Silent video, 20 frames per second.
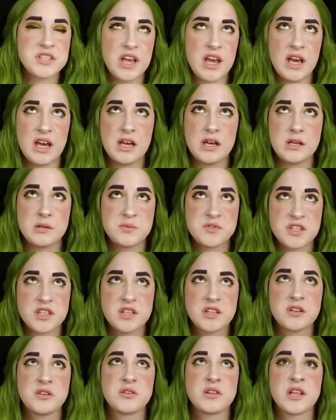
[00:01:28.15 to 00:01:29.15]

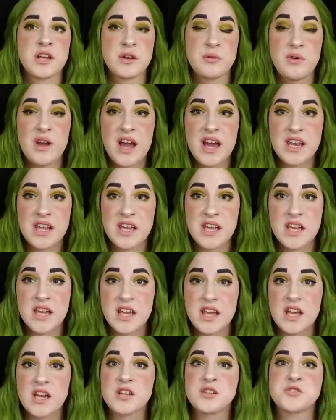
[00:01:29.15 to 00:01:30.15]
absolutely
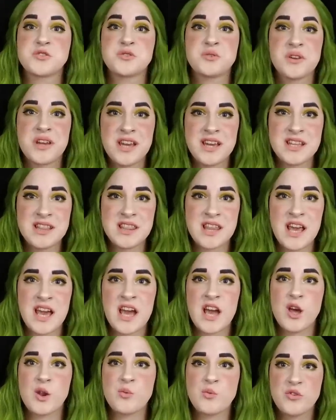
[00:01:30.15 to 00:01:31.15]
ready to get
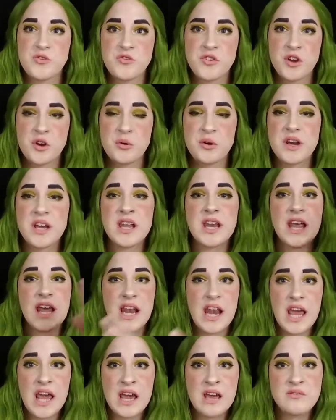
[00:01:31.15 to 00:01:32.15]
that, review it,
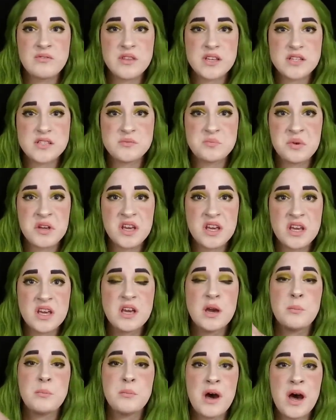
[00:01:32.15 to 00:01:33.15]
and have this be
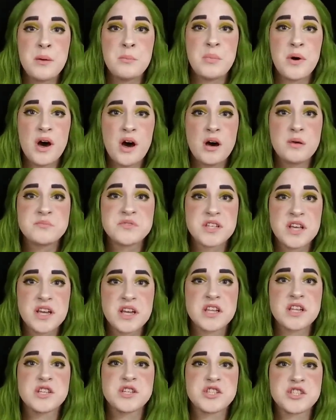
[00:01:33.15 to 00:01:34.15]
my bomb
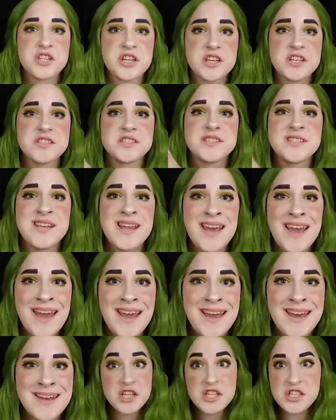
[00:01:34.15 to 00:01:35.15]
diggity
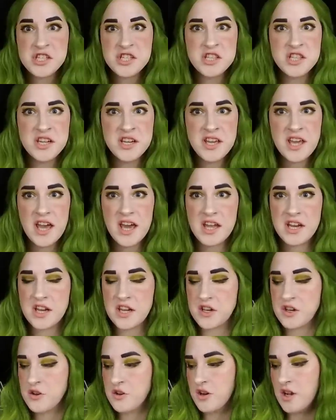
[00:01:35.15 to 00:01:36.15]
shiznit. Cause you look at
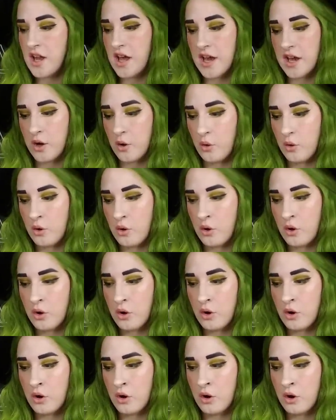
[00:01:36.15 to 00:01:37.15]
it and you're like,
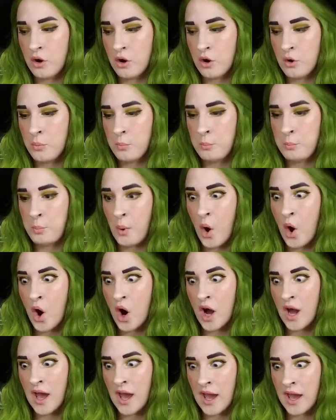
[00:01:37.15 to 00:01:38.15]
oh
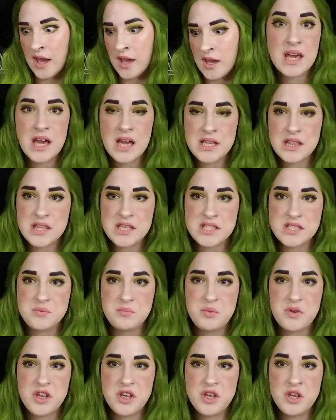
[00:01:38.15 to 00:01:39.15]
boy, got this
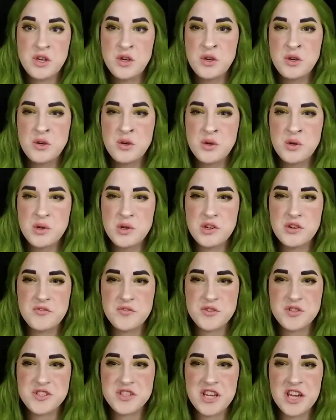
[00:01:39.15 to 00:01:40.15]

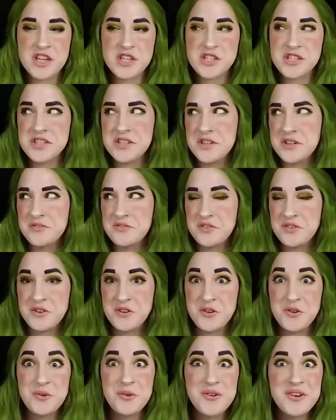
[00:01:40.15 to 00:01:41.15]
beautiful section of
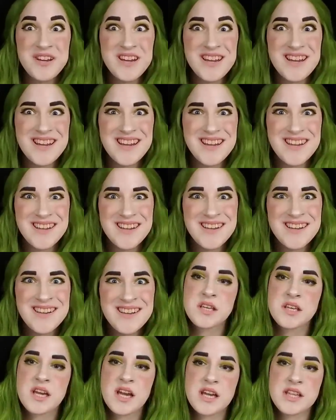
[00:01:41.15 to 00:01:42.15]
green.
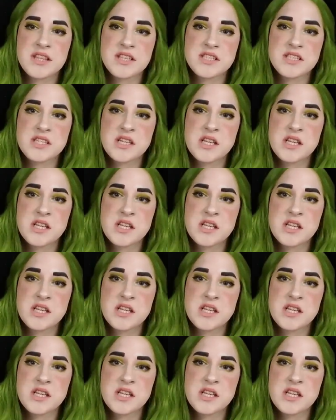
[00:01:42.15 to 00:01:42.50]
You got this